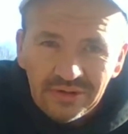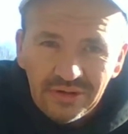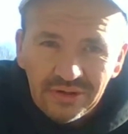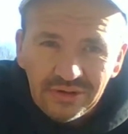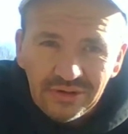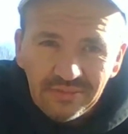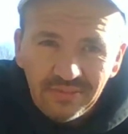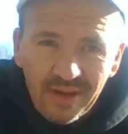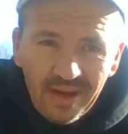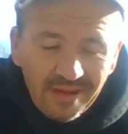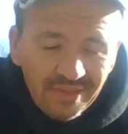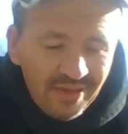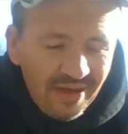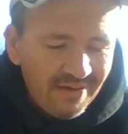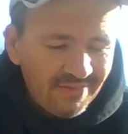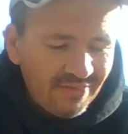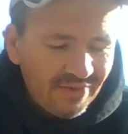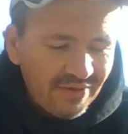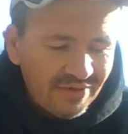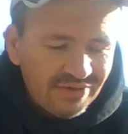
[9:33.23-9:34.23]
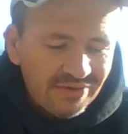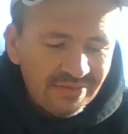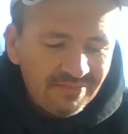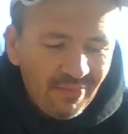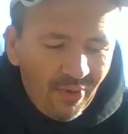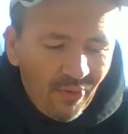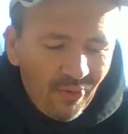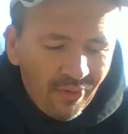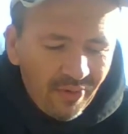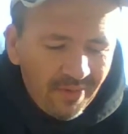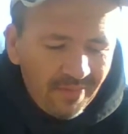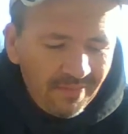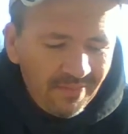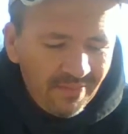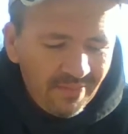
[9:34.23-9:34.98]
get you back that much and more